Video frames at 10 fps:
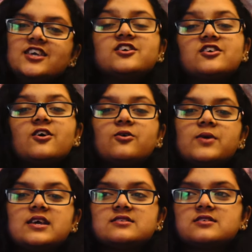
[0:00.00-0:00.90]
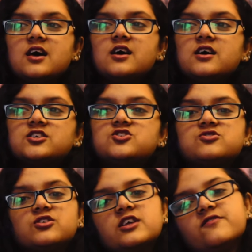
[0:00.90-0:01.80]
You could always
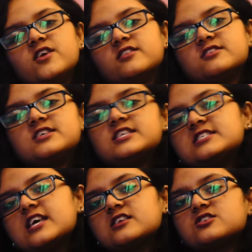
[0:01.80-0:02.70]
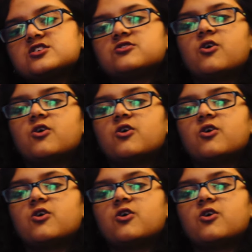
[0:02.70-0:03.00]
choose to live near the city center,